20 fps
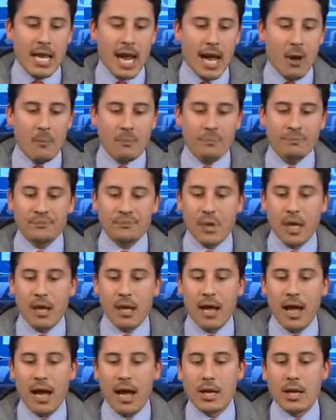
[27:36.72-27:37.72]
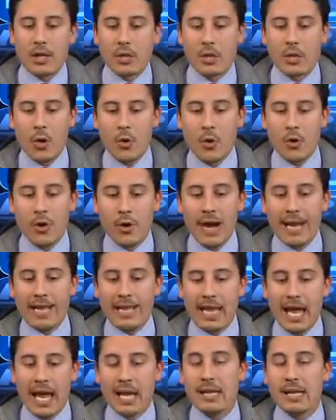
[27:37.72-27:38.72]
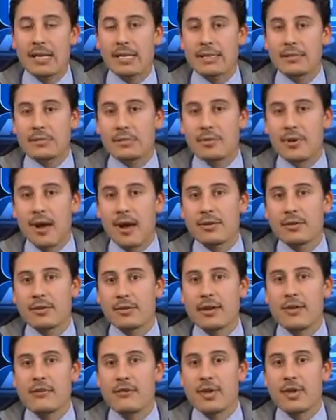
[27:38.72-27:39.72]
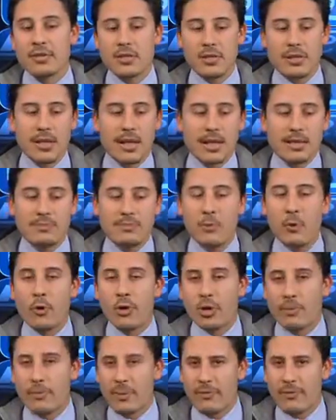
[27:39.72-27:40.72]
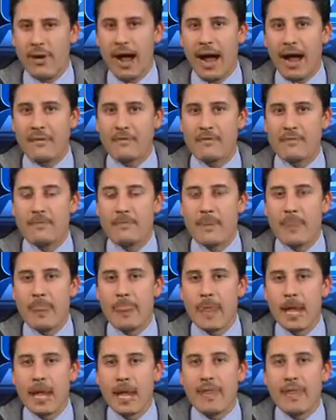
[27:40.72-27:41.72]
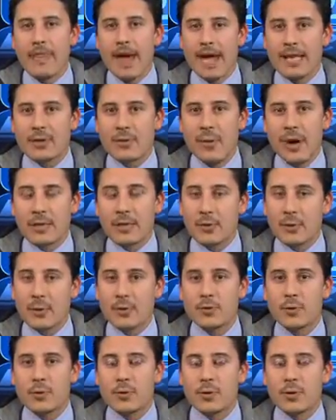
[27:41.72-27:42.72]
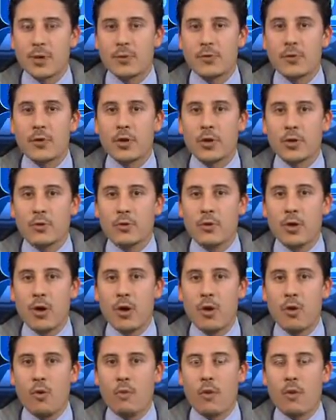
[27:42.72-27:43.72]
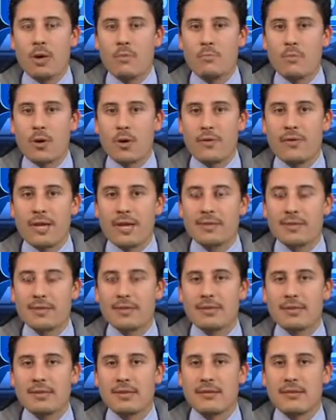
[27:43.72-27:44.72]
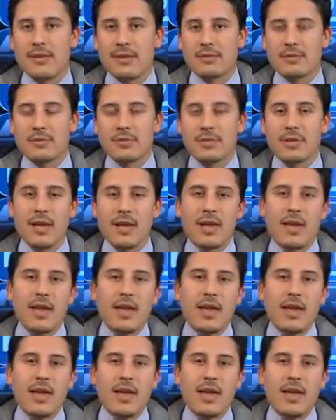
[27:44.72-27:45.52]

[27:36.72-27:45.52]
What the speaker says: Now, donor and candidate do not share a vision. That's point number 5. That's why it's also good for you to know what motivates these individuals.